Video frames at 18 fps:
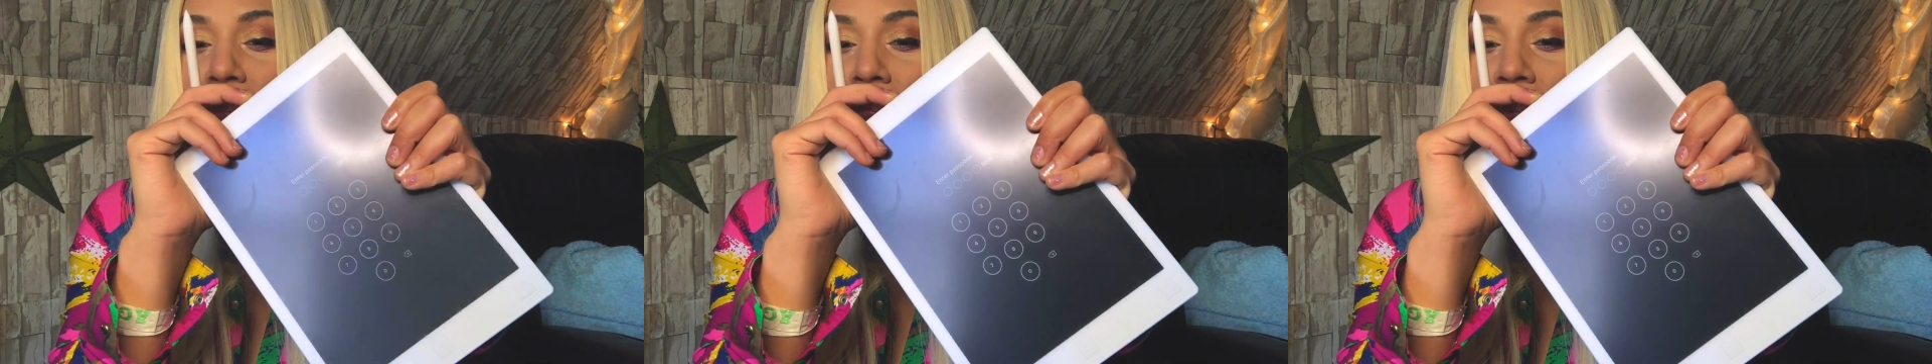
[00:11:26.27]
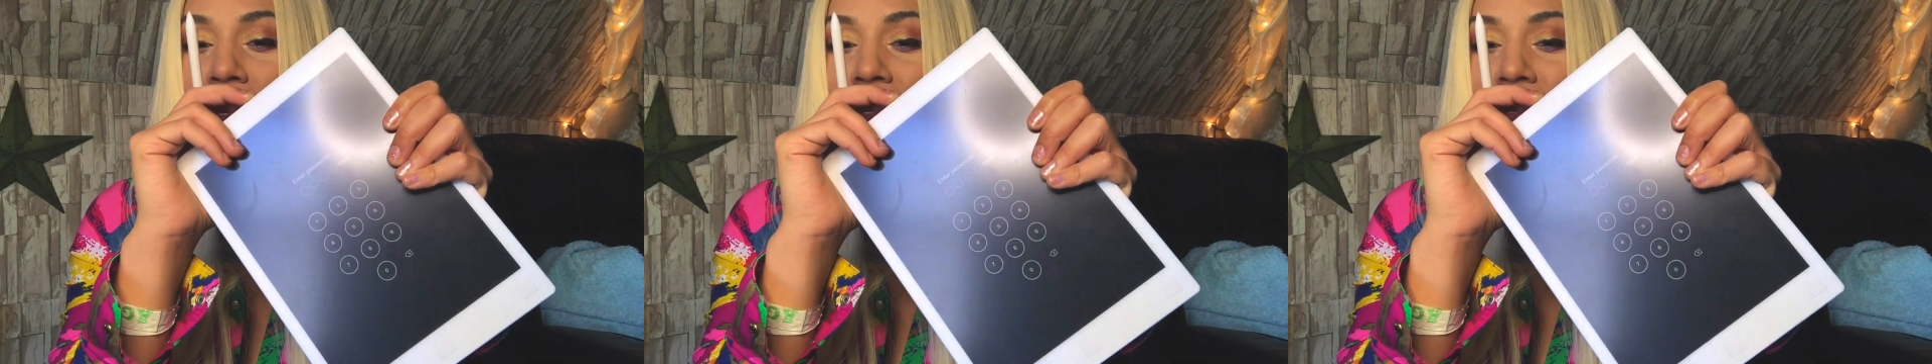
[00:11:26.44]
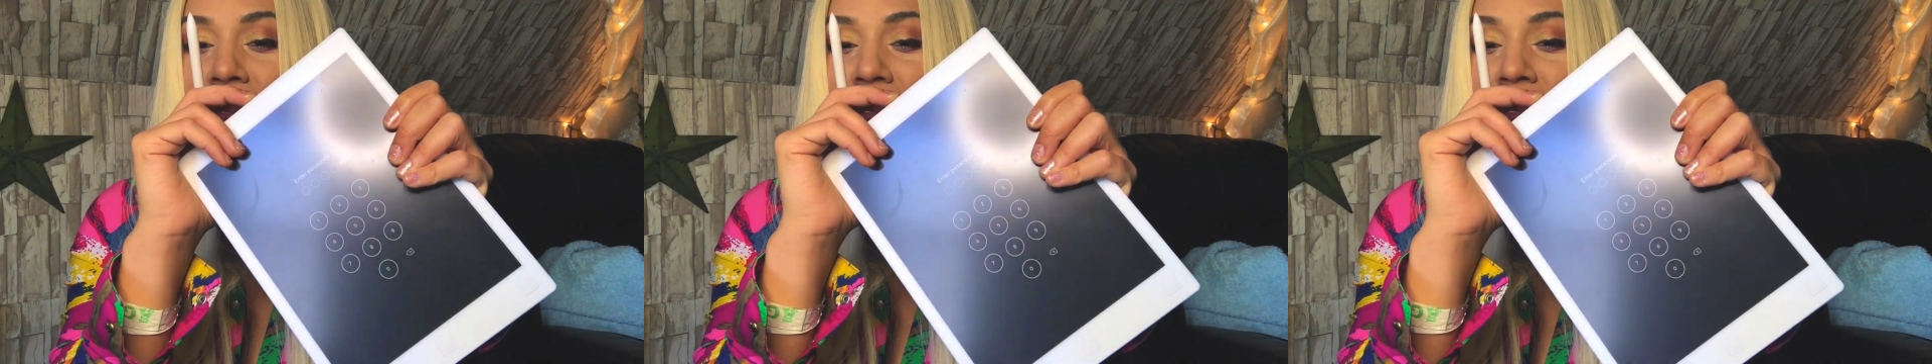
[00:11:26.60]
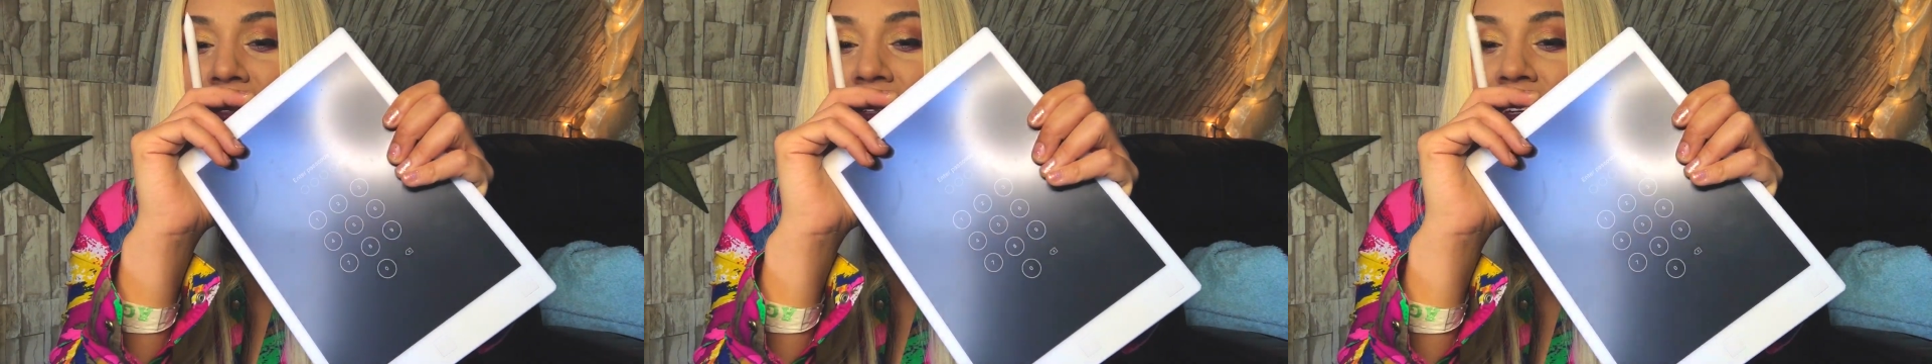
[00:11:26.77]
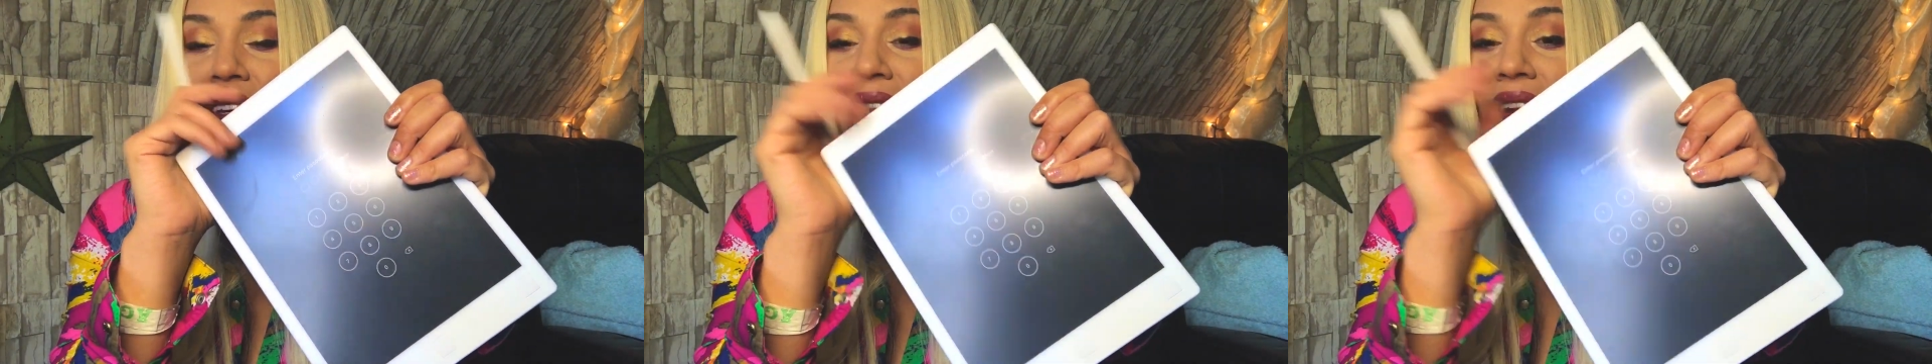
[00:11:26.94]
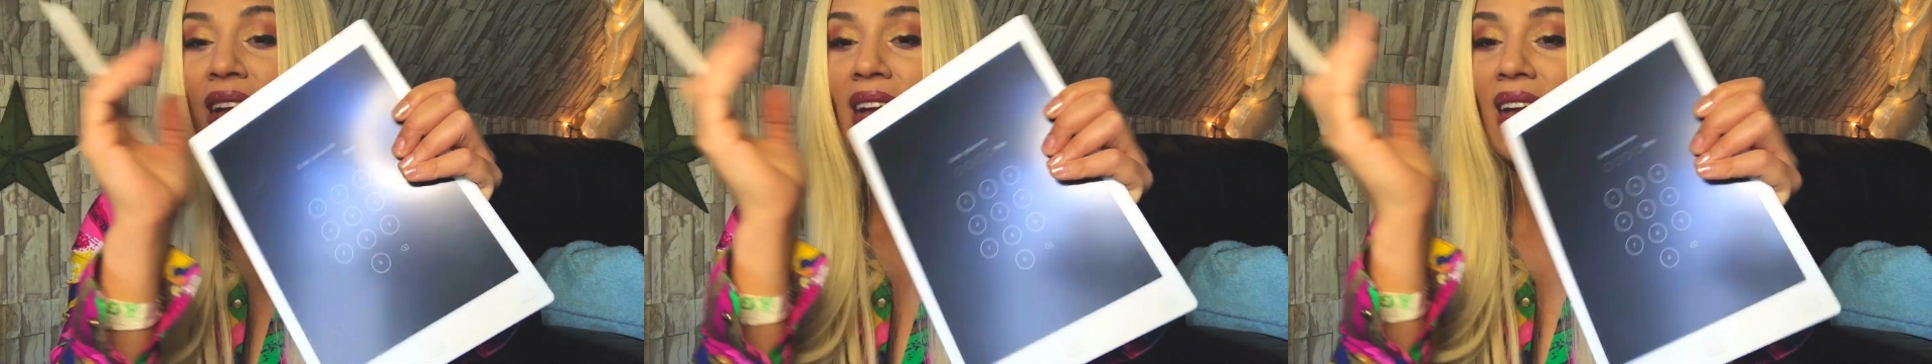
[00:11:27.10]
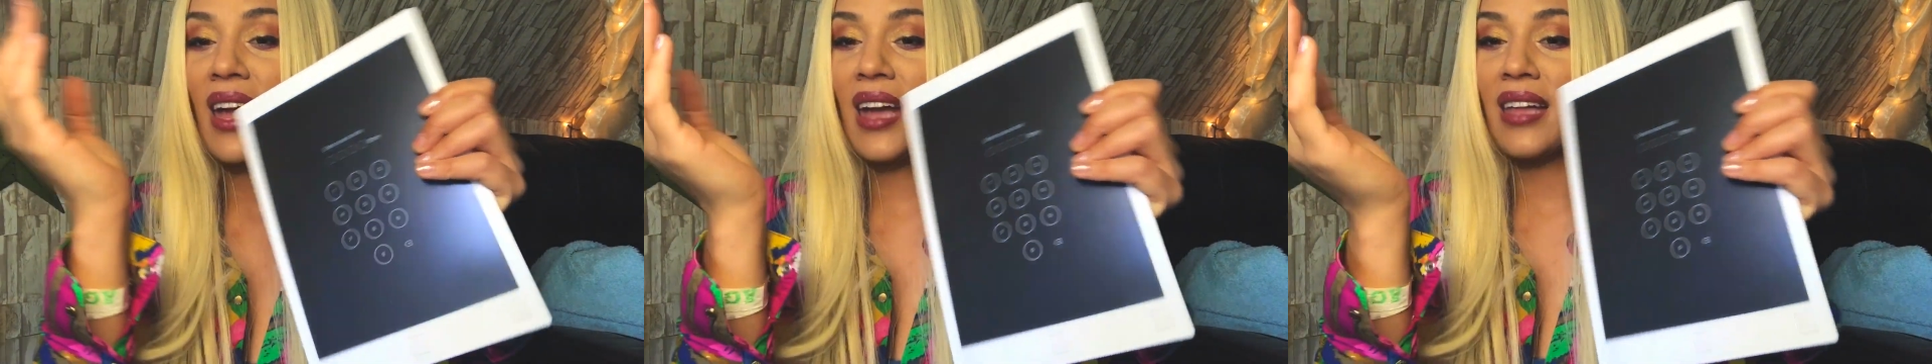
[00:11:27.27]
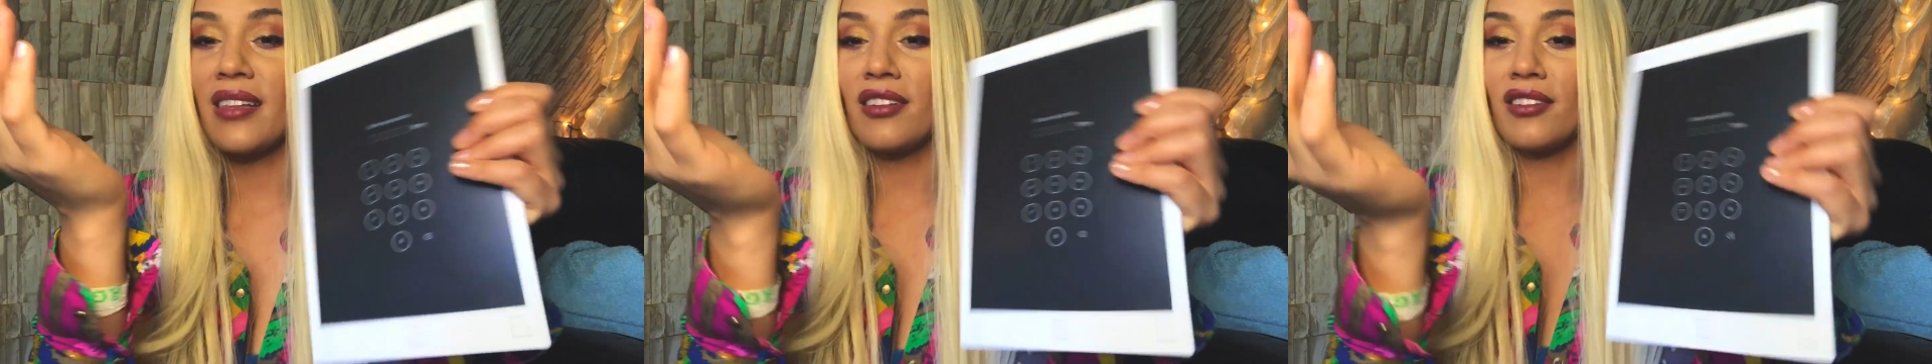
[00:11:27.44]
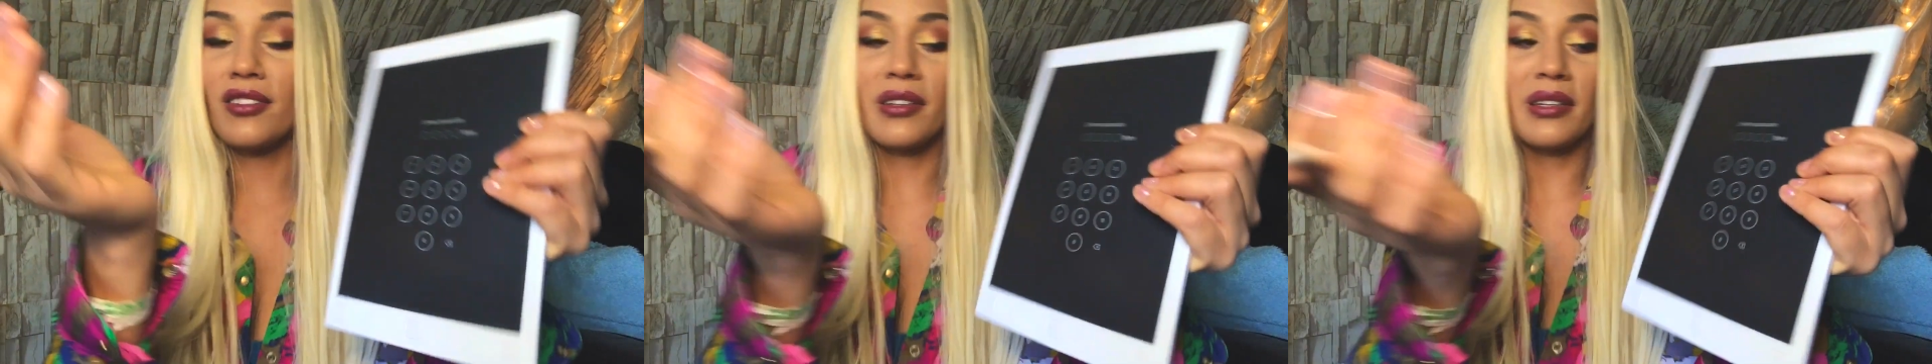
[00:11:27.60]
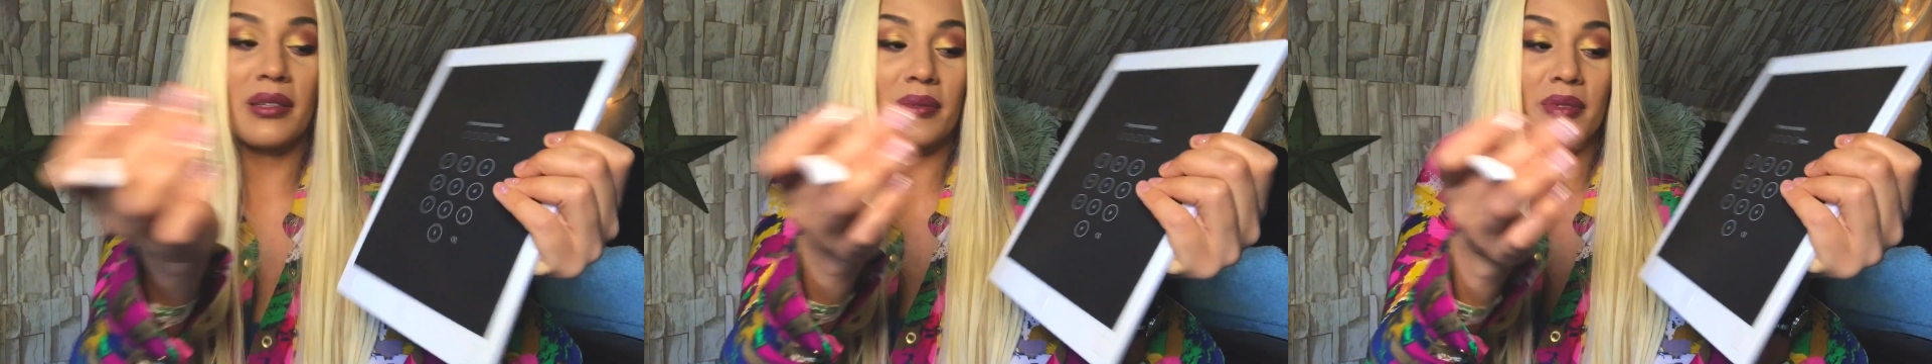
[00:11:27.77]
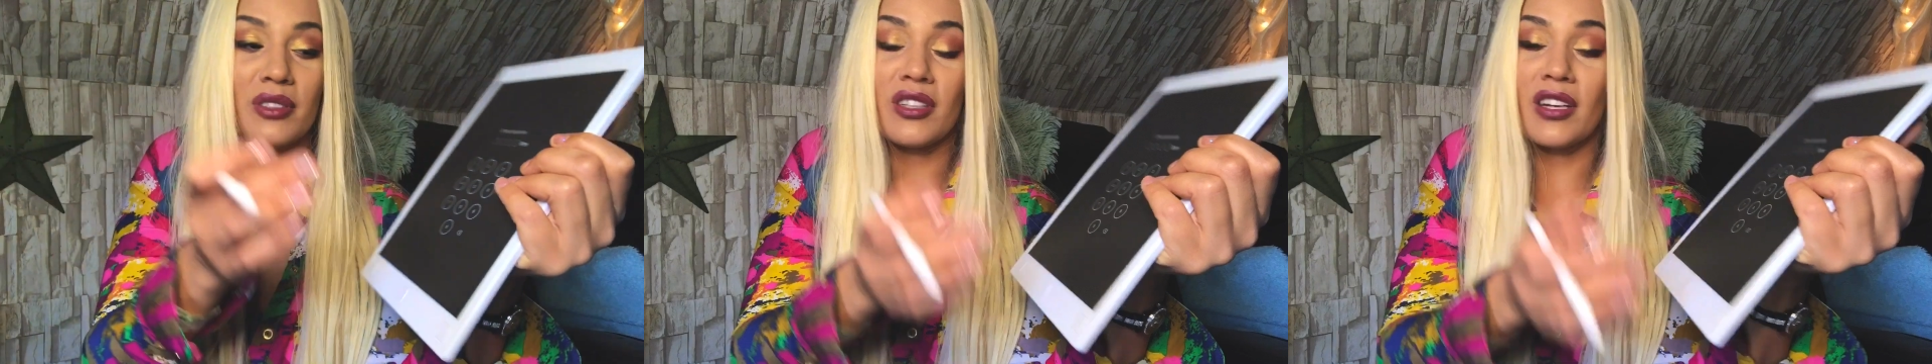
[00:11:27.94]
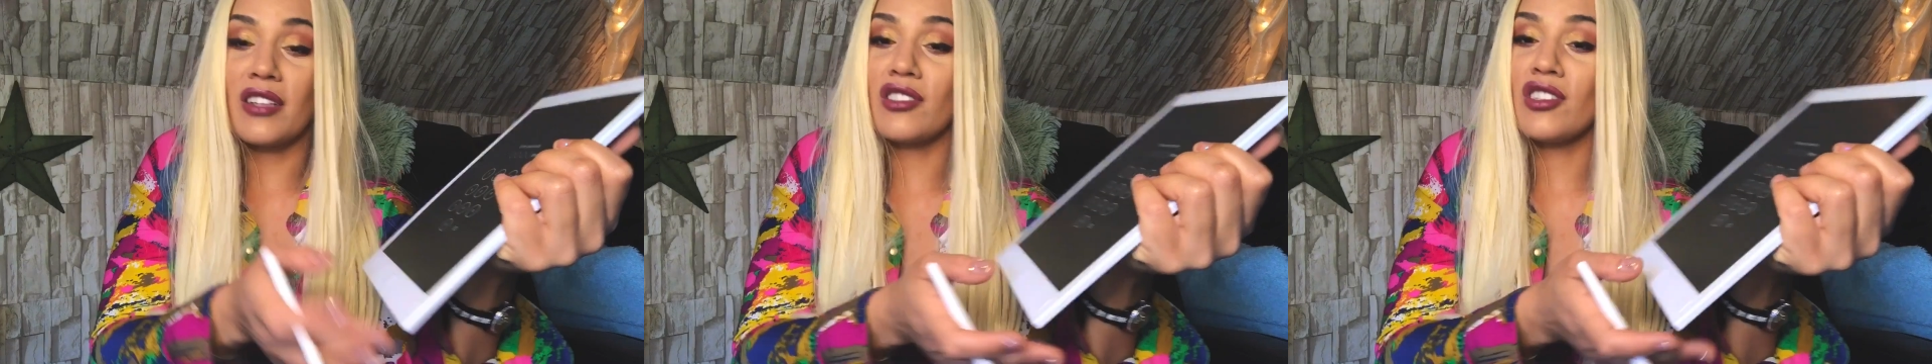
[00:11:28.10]
button, and the screen will
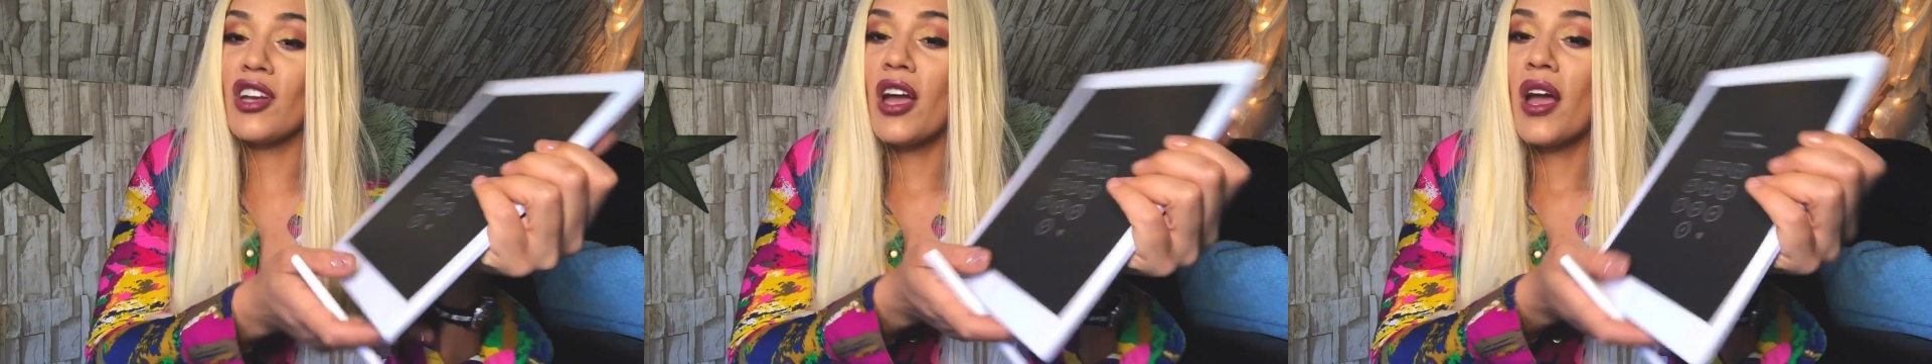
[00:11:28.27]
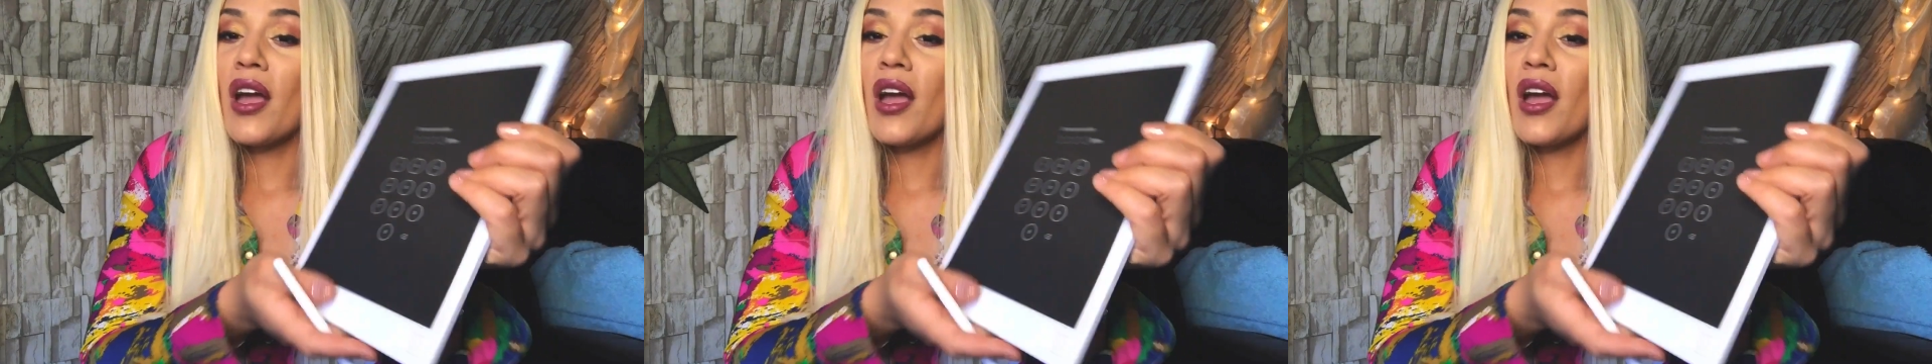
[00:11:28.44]
change.